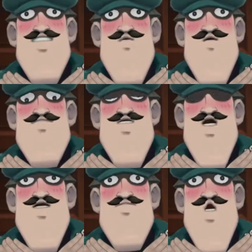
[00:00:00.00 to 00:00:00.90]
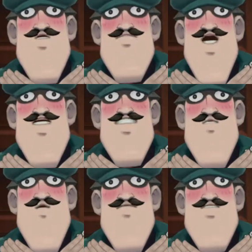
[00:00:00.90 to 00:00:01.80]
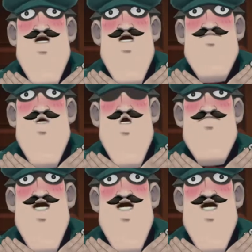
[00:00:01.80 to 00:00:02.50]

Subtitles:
We never done nothing, Governor. We never took nothing.